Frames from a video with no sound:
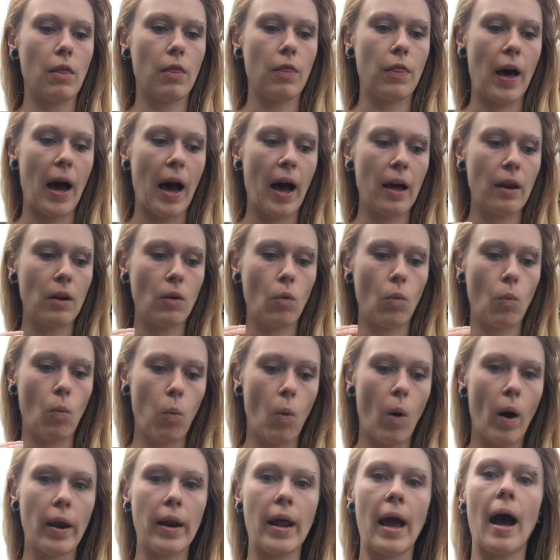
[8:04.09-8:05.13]
that
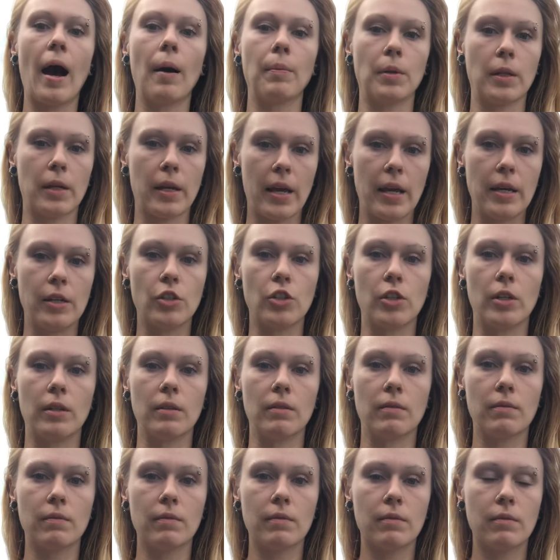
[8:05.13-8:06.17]
one application